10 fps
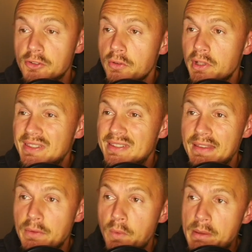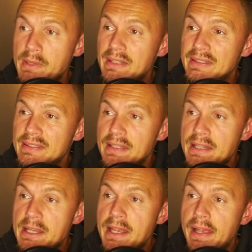So that's the women's
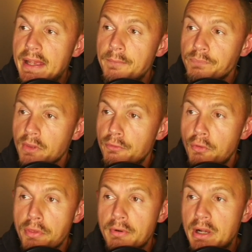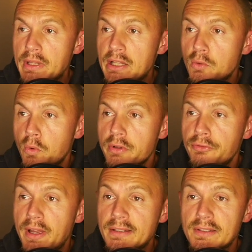4th round and
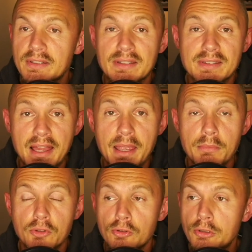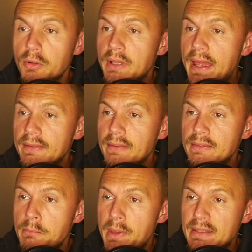quarterfinals. It's time to look at
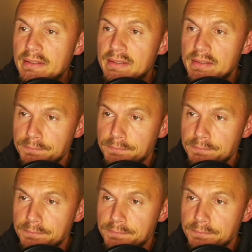the men's